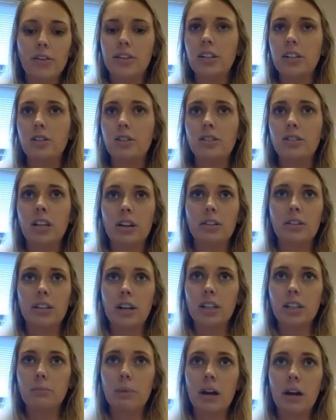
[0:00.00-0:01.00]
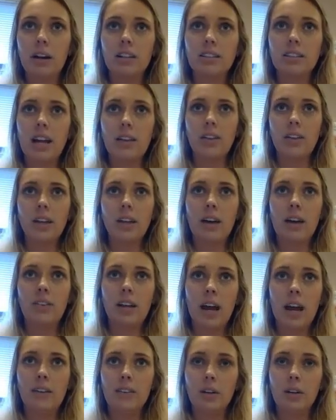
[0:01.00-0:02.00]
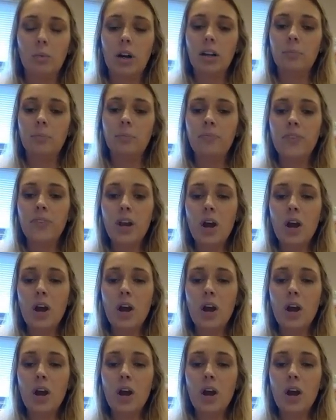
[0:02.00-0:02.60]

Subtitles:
other teachers, secretaries, paras. I think having everyone